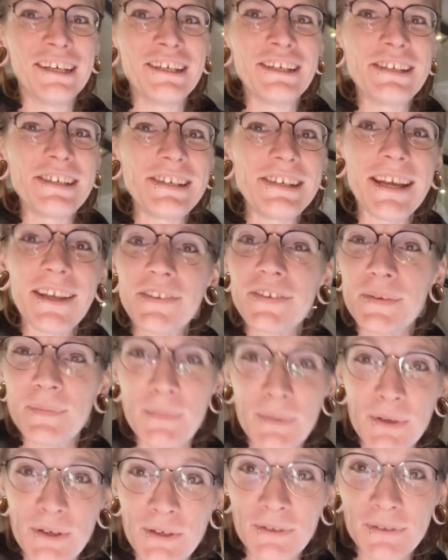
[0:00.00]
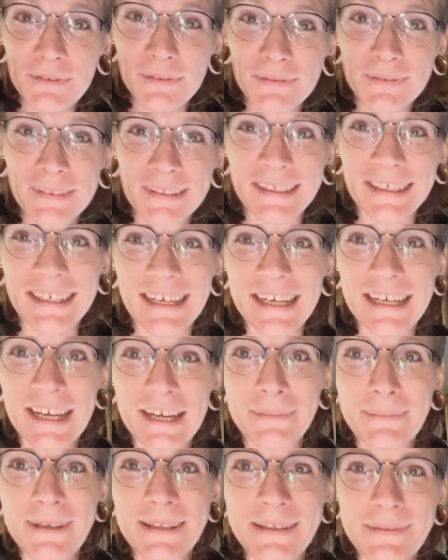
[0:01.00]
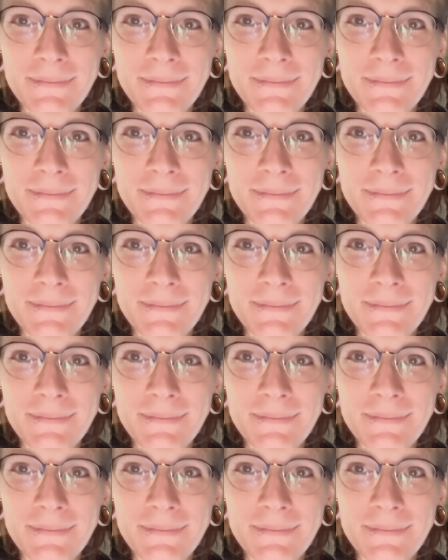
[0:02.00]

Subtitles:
she doesn't move. I am in